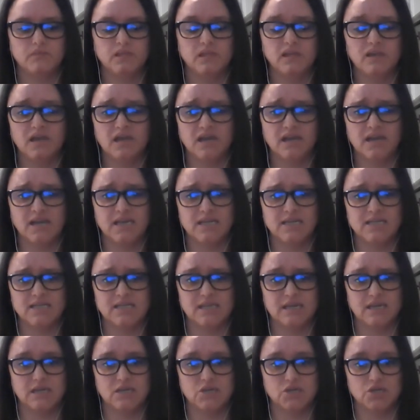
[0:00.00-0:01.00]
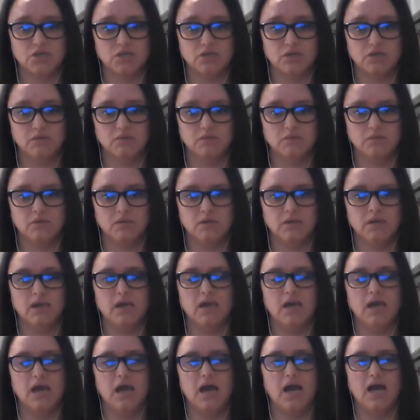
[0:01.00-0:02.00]
a cancellation,
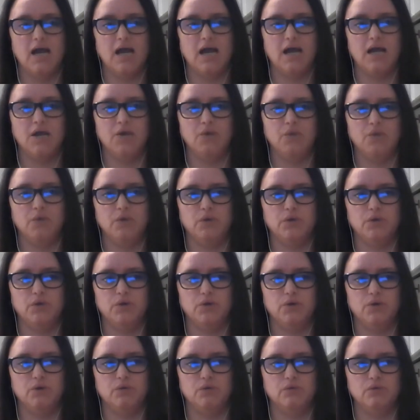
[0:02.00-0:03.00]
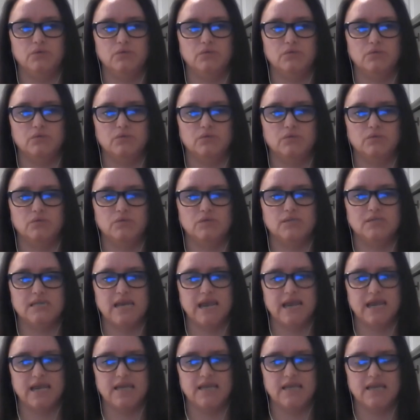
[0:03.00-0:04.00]
I will
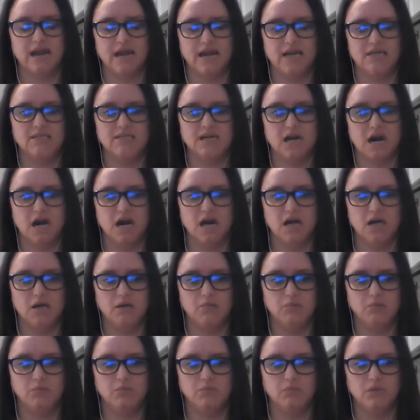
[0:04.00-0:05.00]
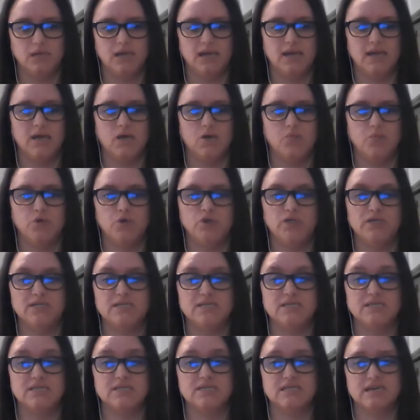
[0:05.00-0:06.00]
take that time and I'll put a
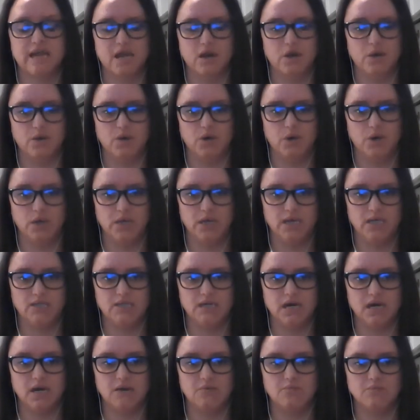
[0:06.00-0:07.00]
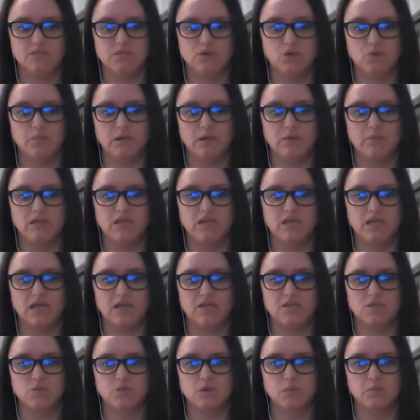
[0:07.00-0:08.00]
discount on that time. So maybe the
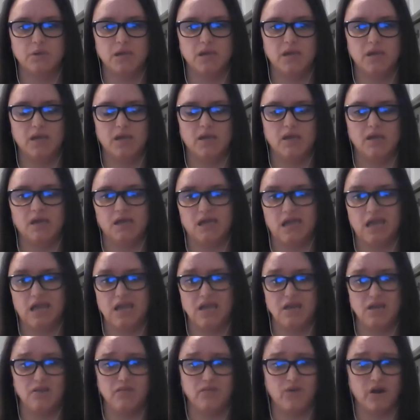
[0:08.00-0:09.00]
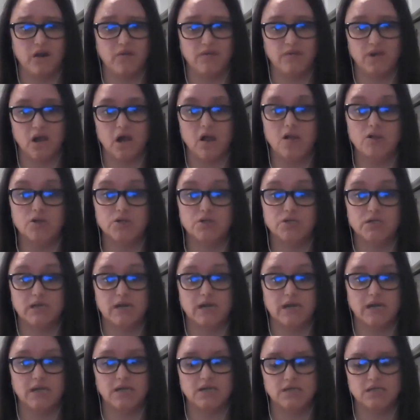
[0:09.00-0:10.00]
guest would pay like $85 a
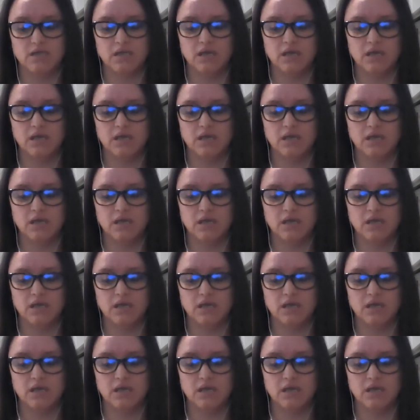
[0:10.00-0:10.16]
night.